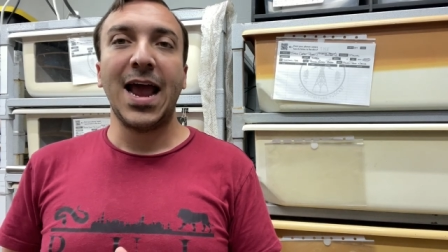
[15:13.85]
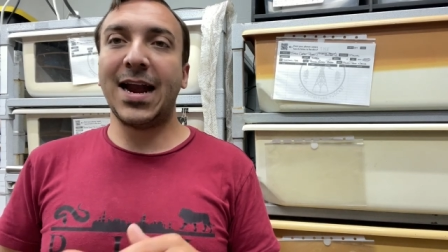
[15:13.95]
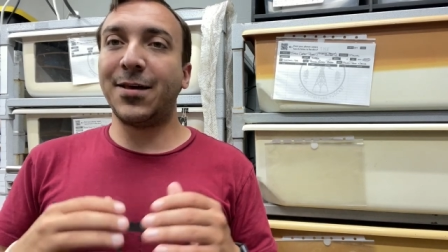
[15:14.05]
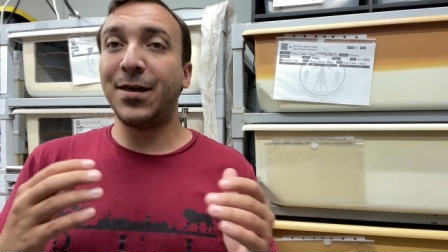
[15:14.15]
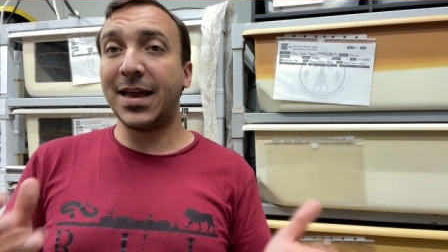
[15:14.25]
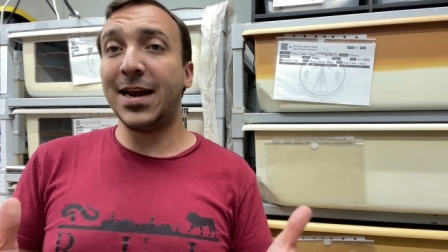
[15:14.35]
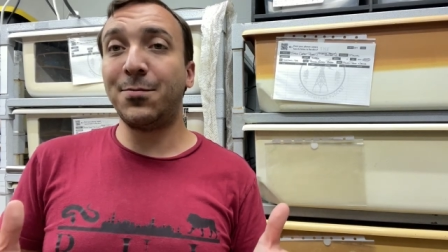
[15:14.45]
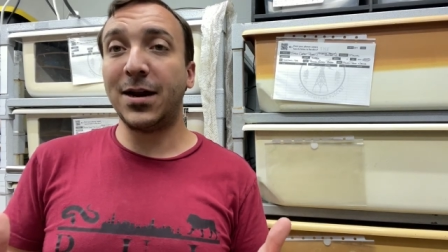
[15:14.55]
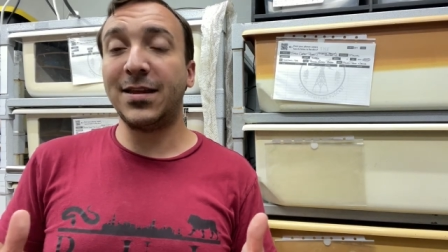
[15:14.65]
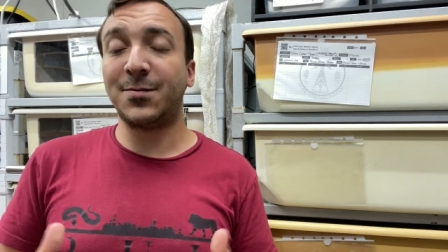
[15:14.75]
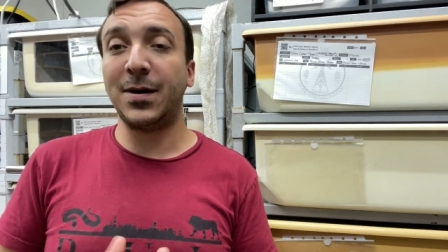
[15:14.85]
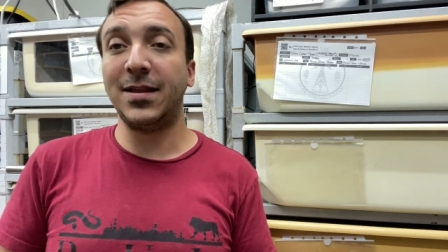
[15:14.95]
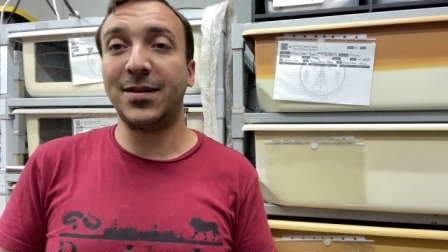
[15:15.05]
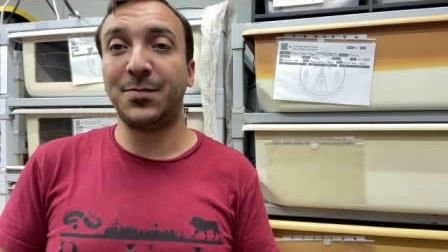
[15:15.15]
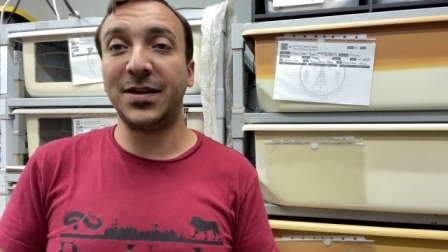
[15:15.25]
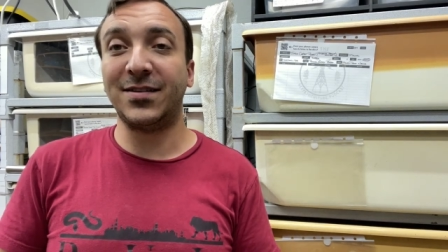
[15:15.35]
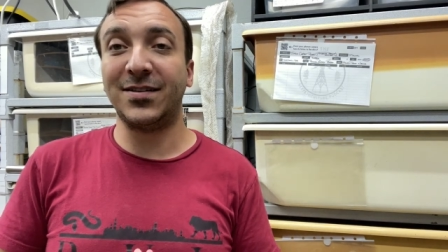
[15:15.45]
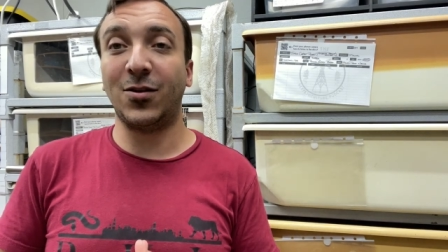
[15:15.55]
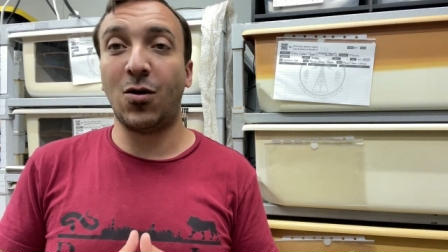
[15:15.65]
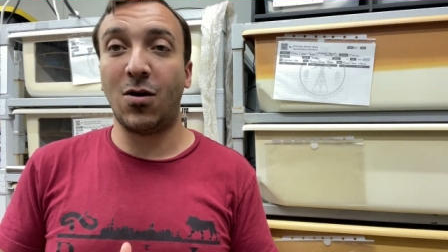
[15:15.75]
And I think anybody that's been in this
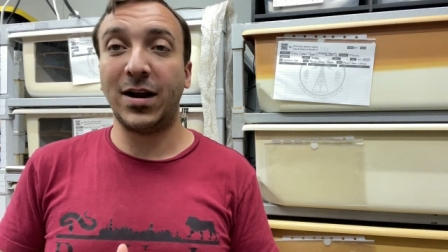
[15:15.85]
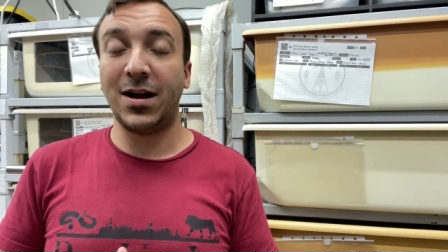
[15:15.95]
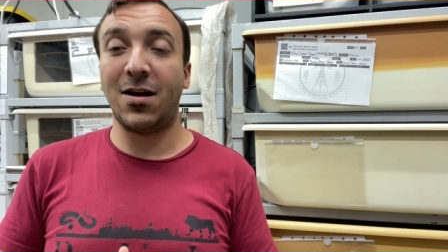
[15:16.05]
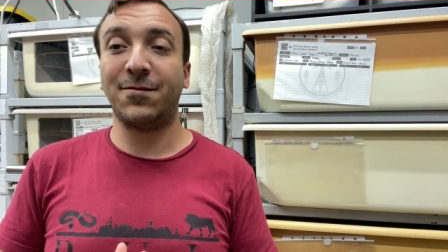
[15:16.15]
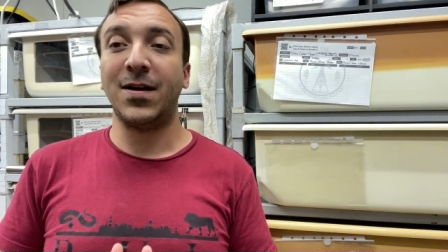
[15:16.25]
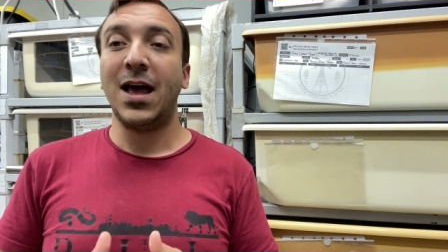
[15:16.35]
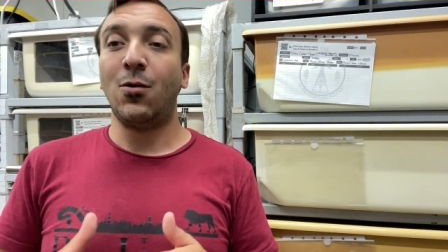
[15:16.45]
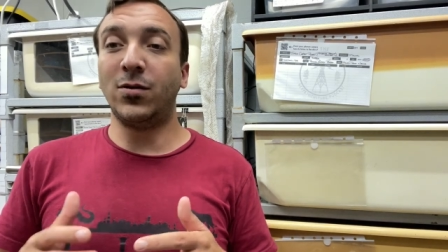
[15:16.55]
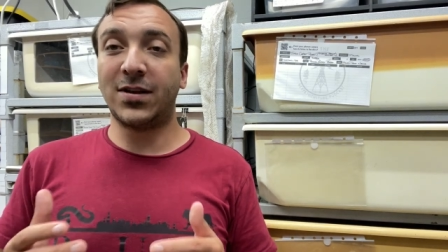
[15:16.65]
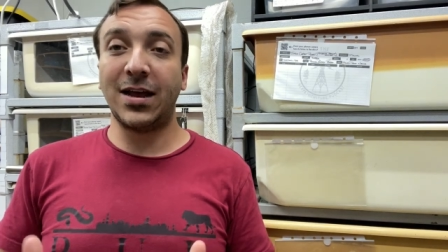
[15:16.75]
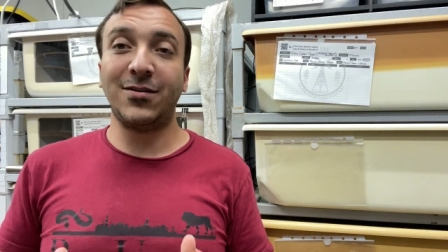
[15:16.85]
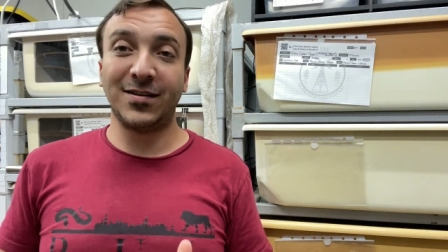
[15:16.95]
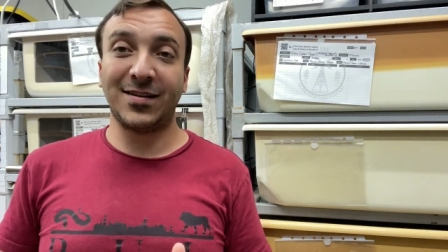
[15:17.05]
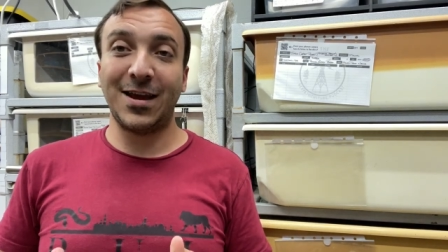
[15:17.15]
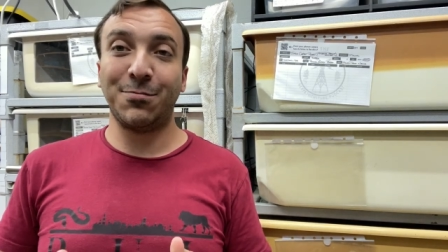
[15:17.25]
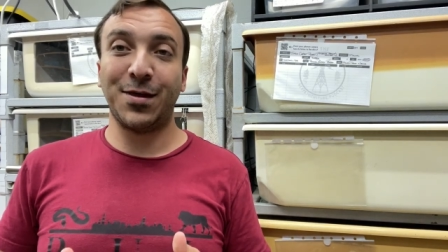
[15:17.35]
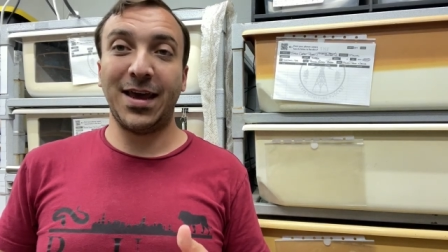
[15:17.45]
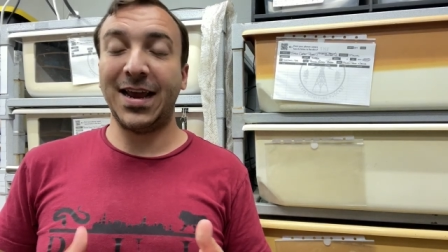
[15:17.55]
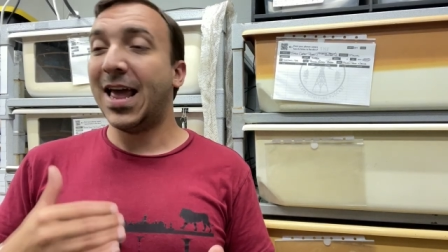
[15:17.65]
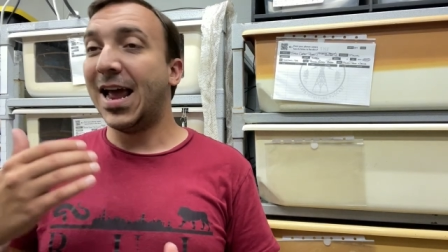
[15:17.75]
business long enough will tell you the same thing.